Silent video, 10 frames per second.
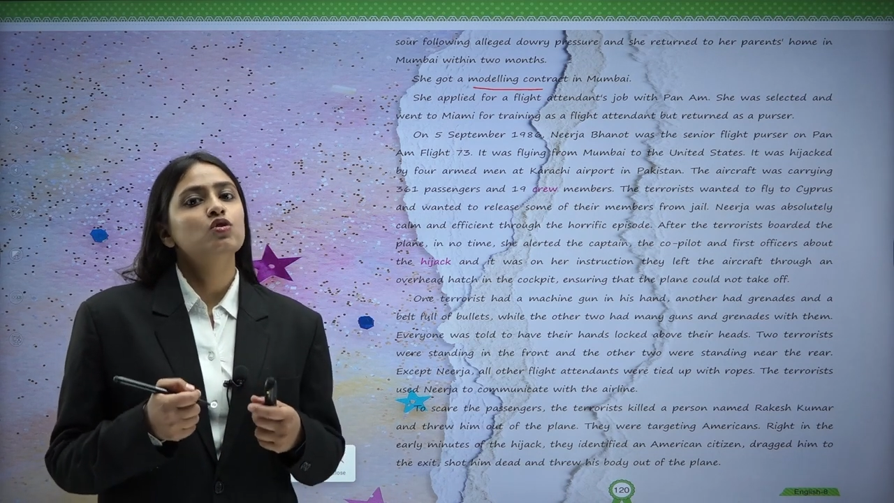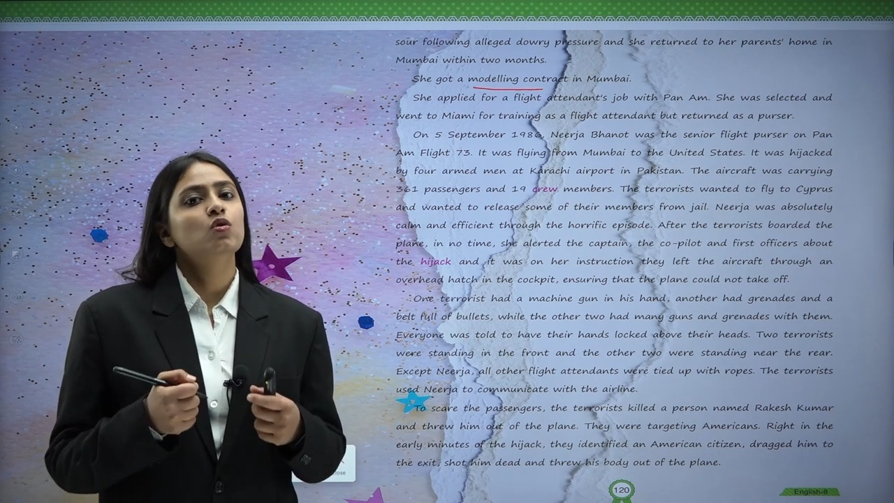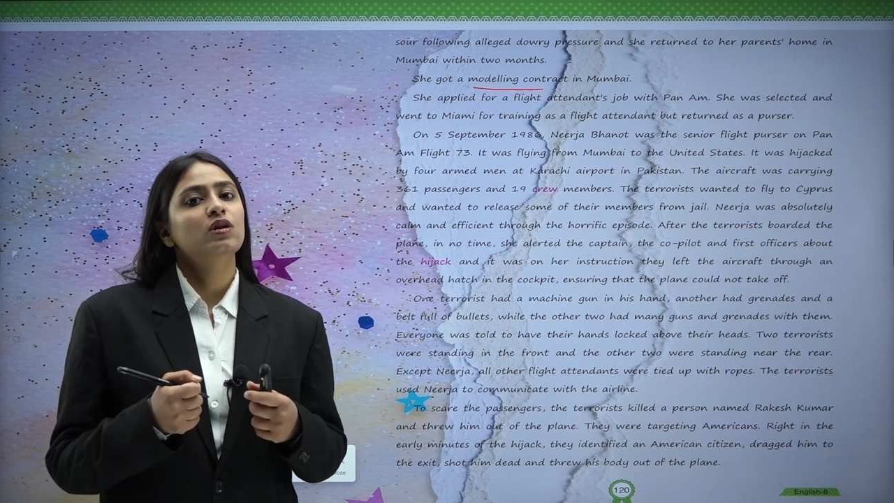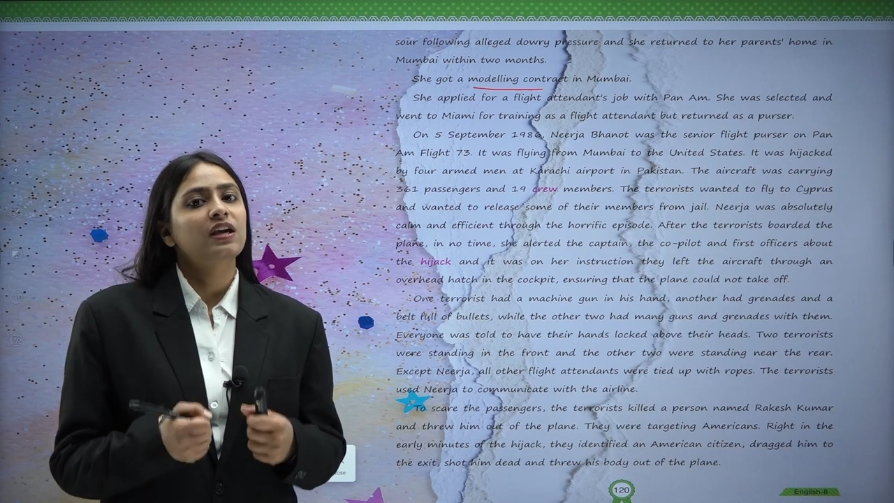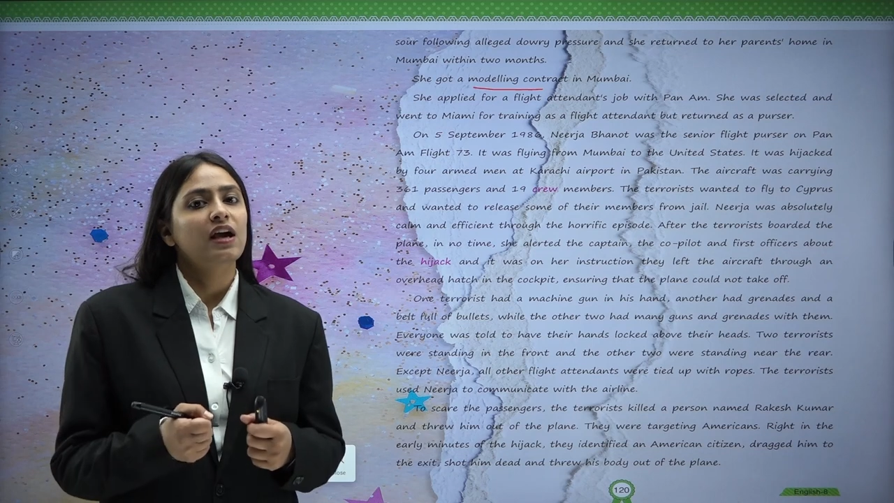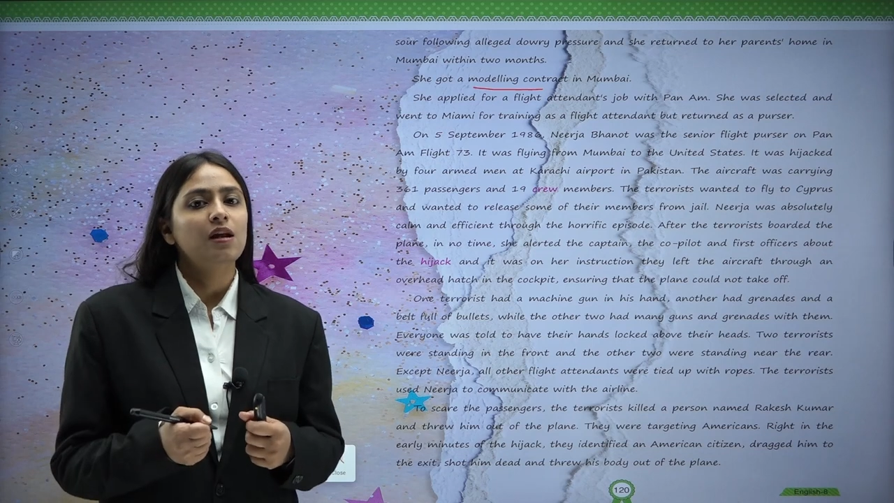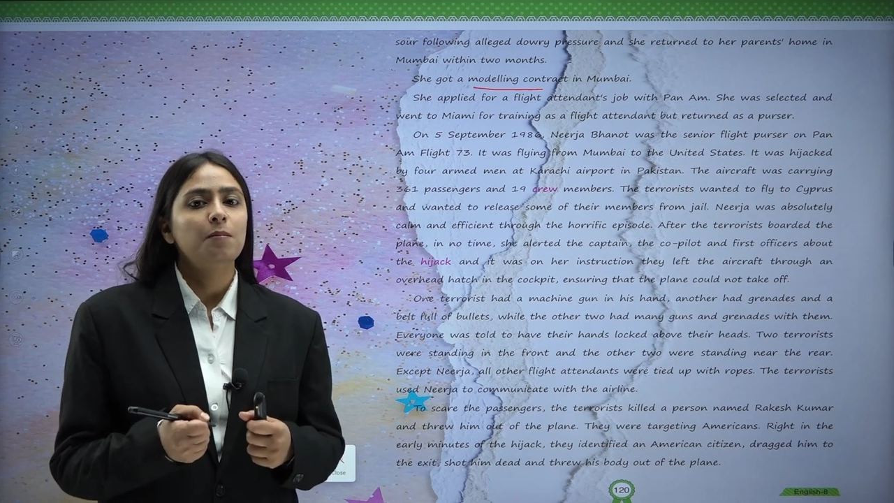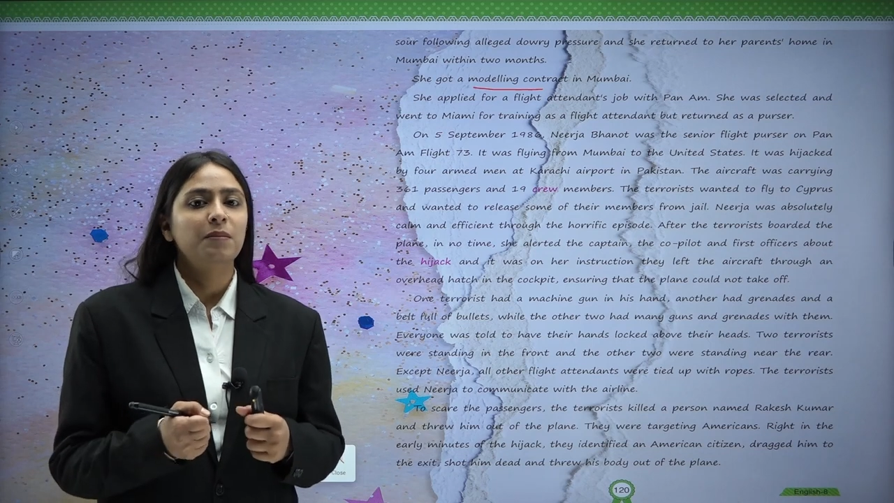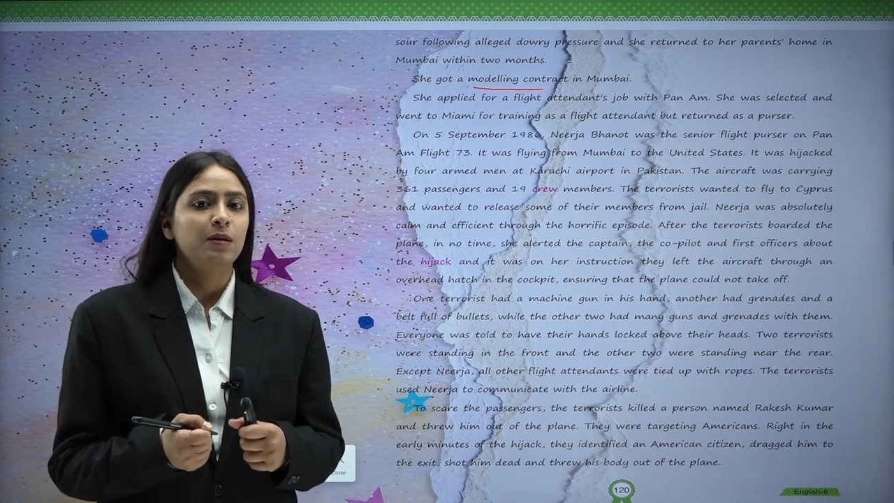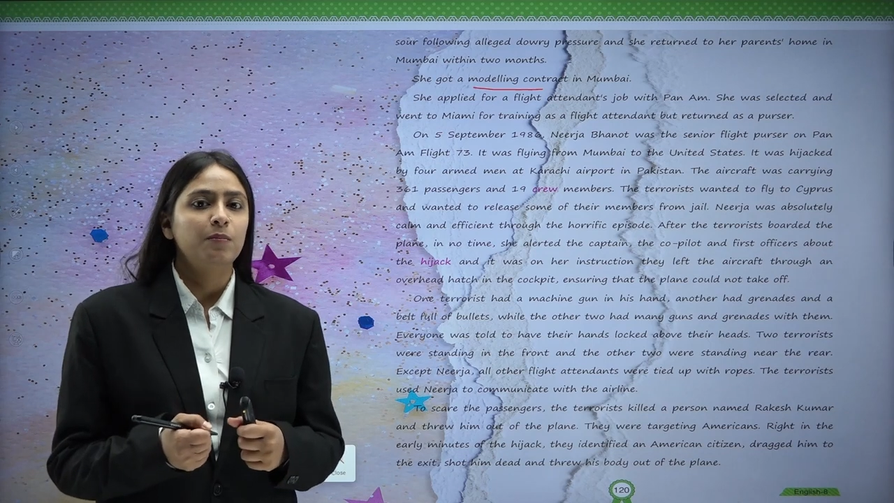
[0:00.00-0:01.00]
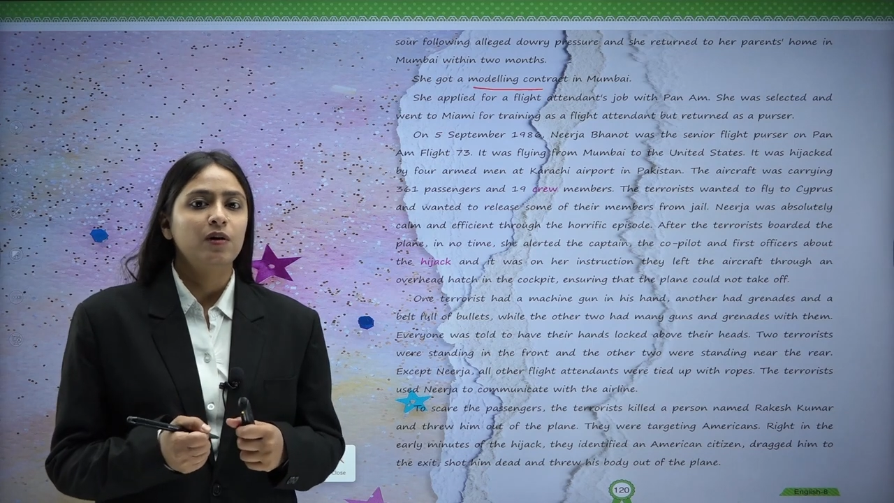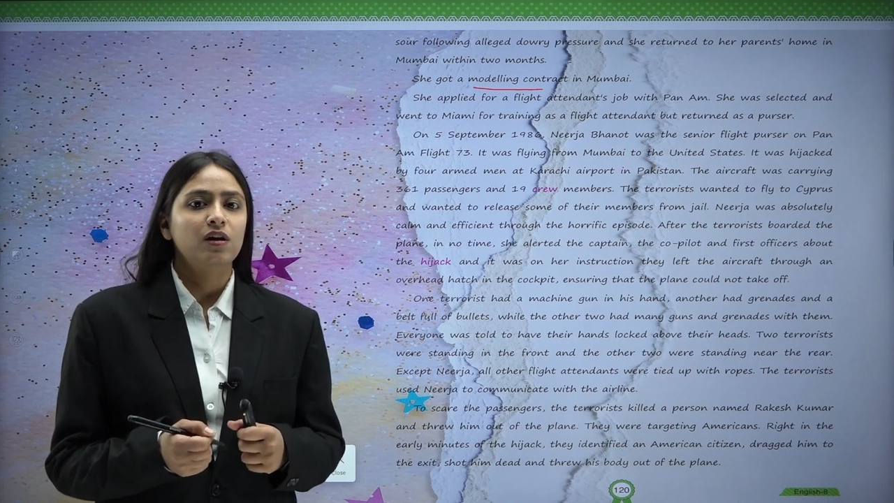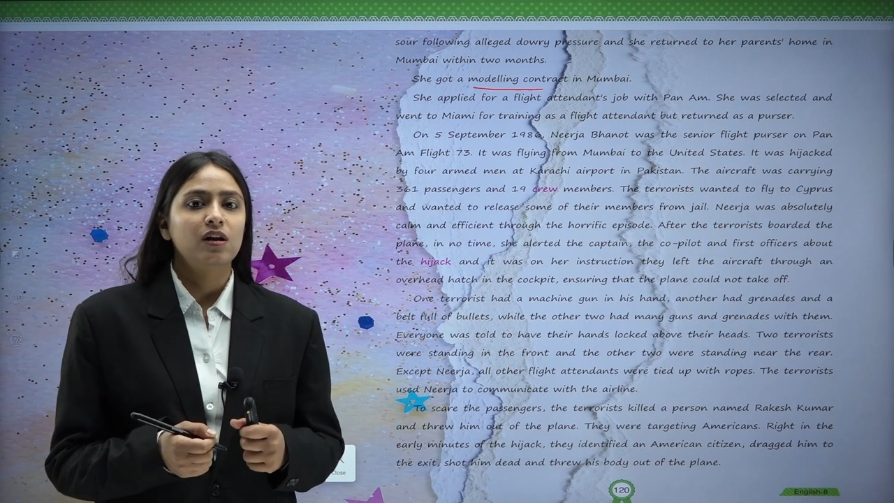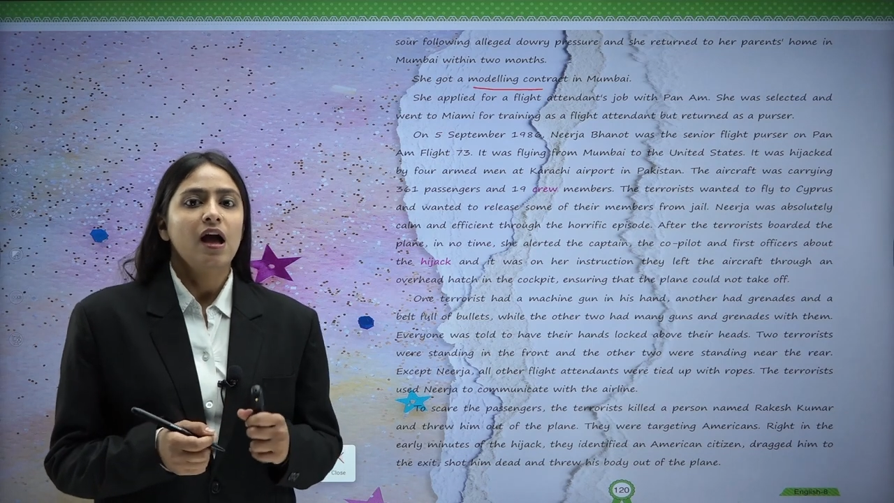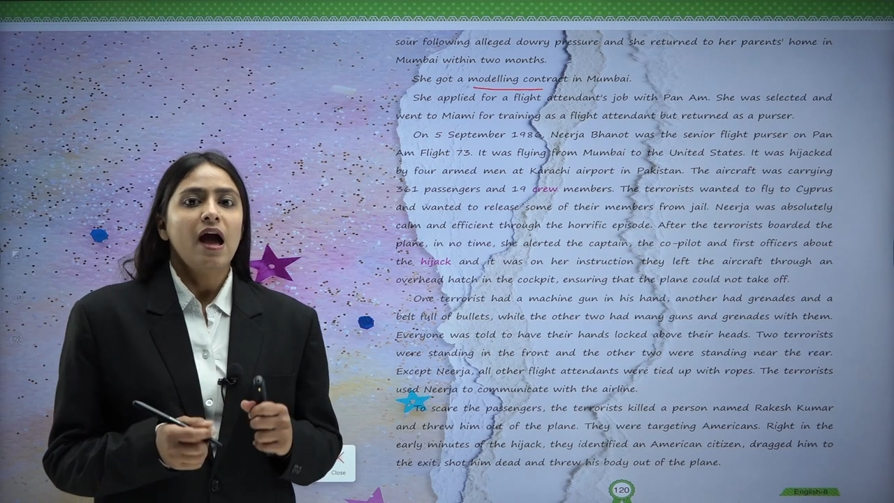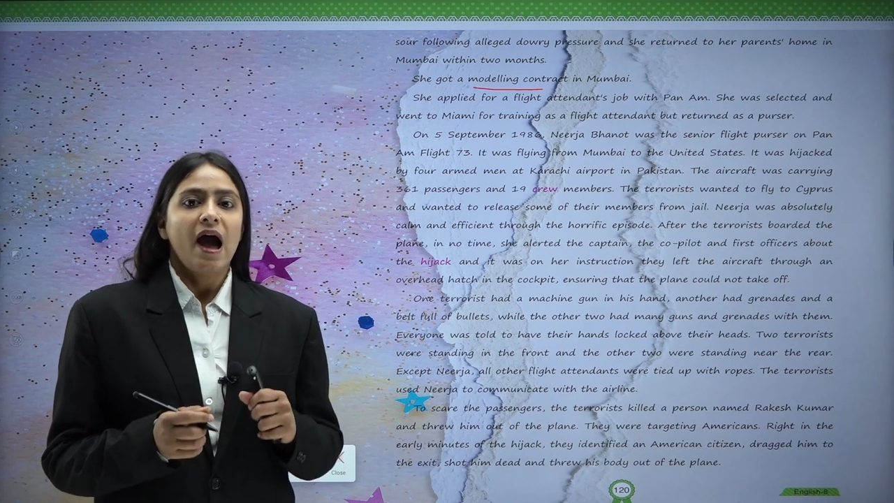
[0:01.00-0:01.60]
to kill people